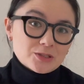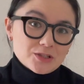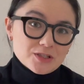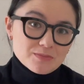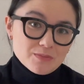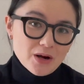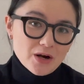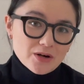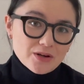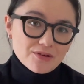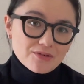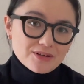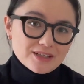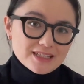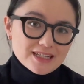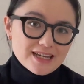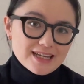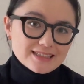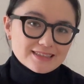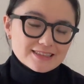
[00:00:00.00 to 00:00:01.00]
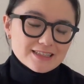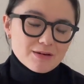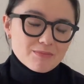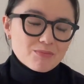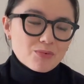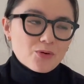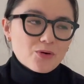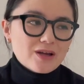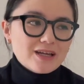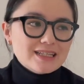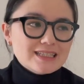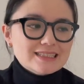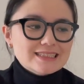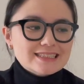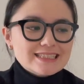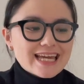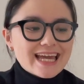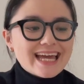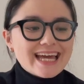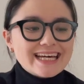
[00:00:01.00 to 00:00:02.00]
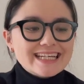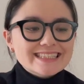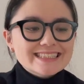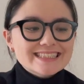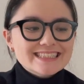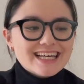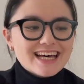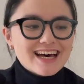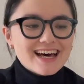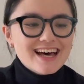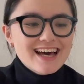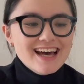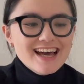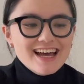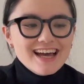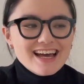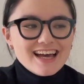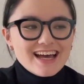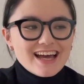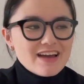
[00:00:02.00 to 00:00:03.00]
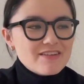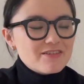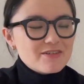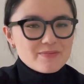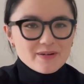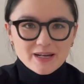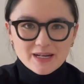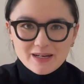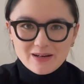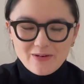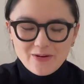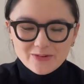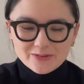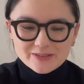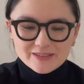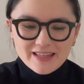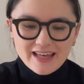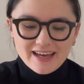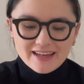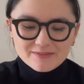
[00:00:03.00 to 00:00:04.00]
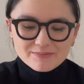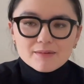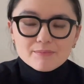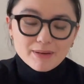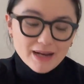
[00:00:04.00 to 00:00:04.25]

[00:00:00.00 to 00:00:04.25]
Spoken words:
and Margarita at some point, and everybody knows that.